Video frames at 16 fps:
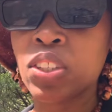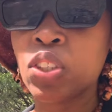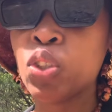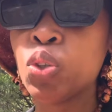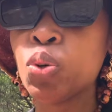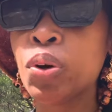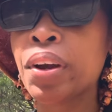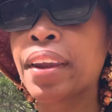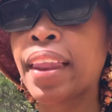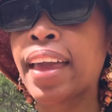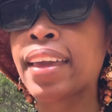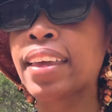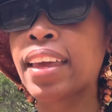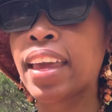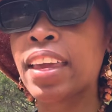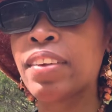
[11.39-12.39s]
You are like
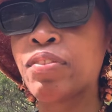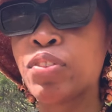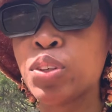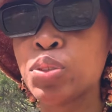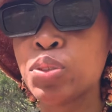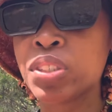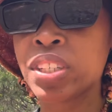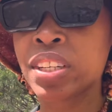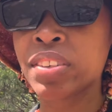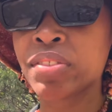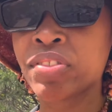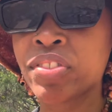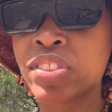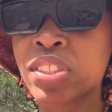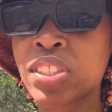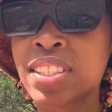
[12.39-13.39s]
a fugitive
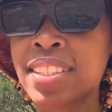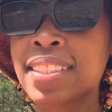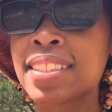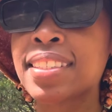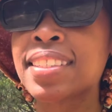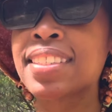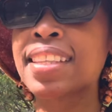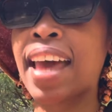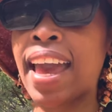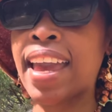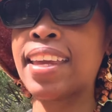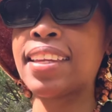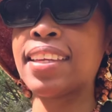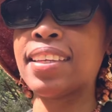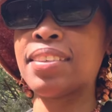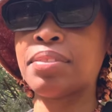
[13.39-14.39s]
to
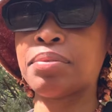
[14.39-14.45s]
society.